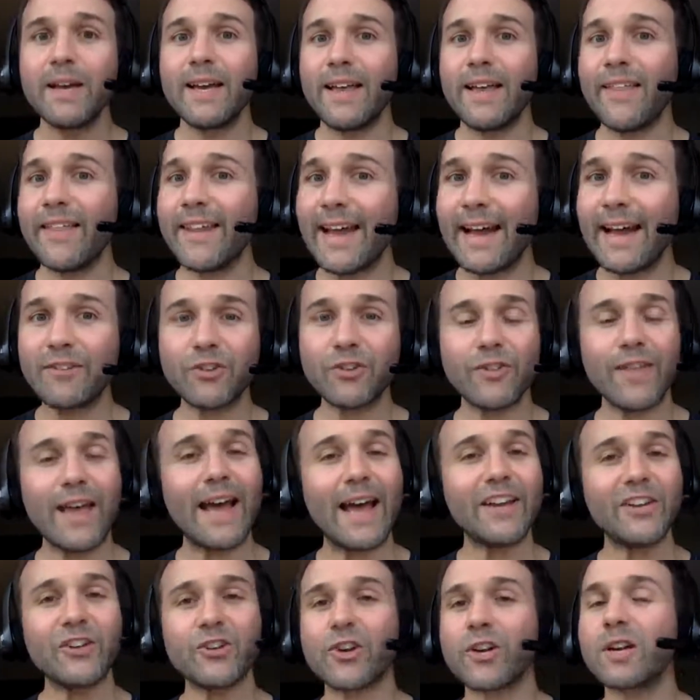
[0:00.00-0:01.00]
And then after
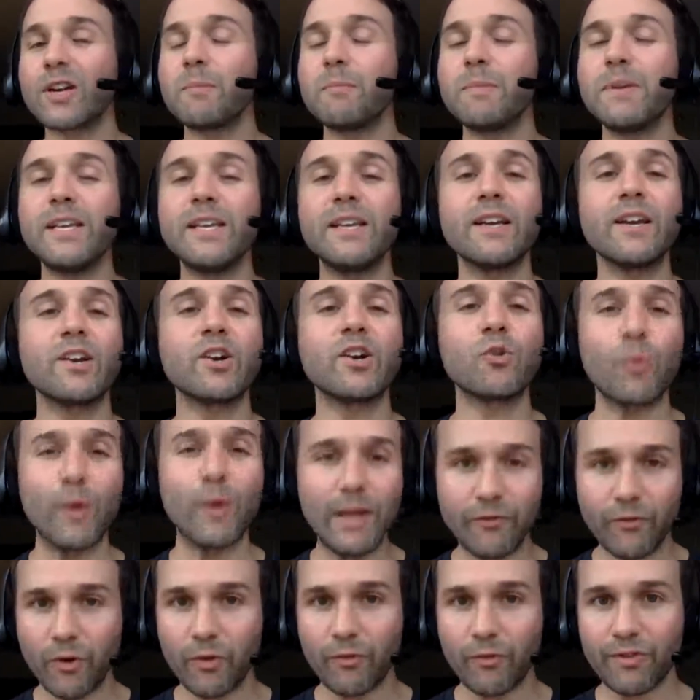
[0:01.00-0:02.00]
that, you're going to be
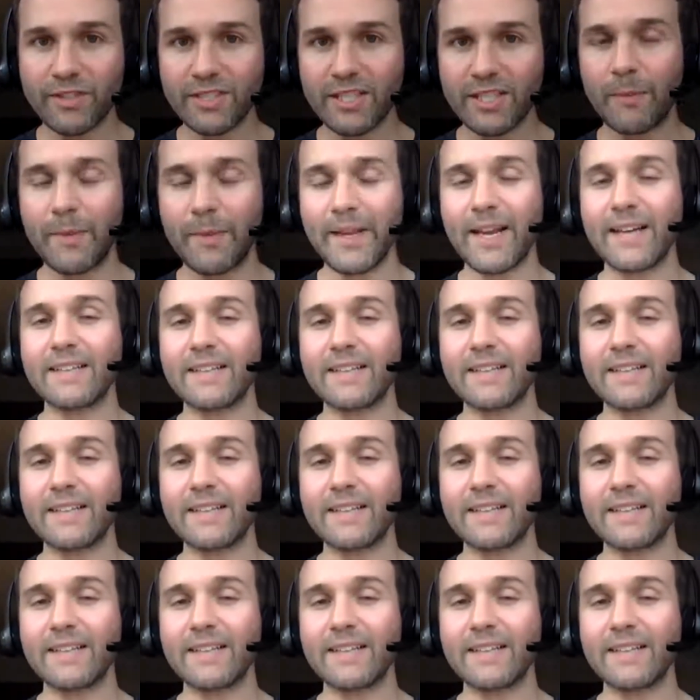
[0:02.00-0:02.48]
grateful for something.